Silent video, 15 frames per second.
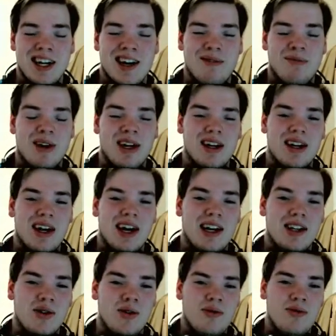But I
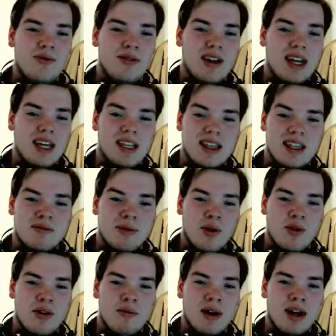do like this
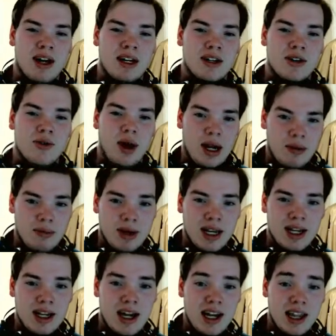Pokemon quite a
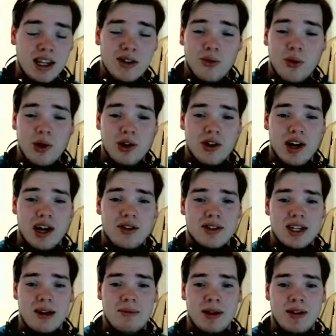bit. I like the water ground
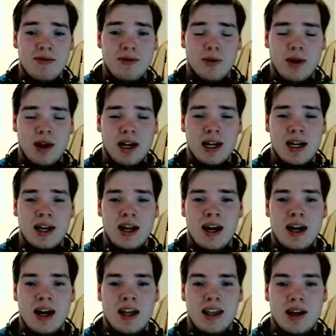typing for it.
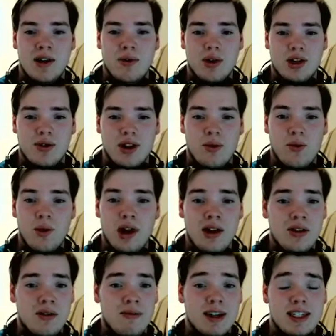I think it works really well.
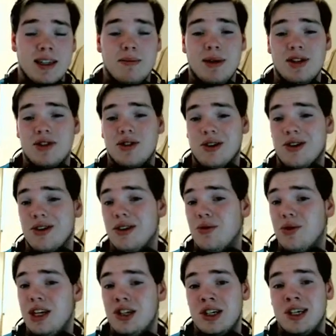It makes it the best starter in the
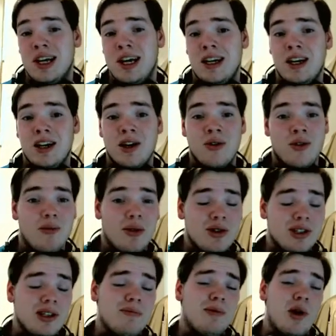region. And you know, most
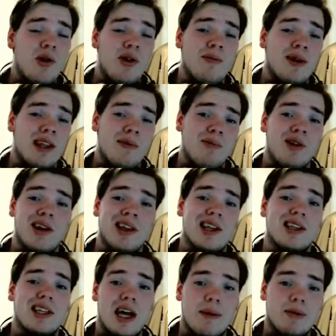of the Pokemon that I'm putting in the
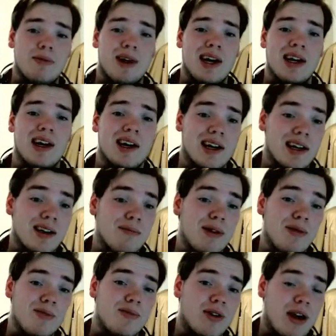top spot are going to be
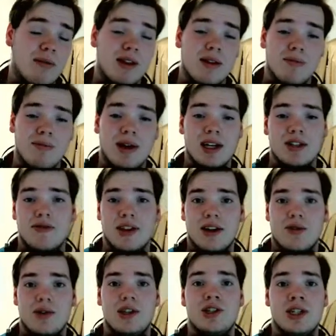probably the best for their
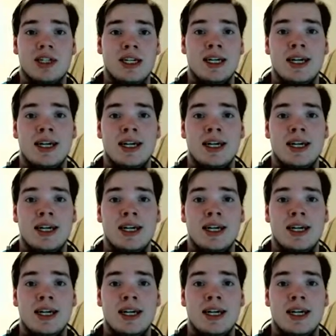region.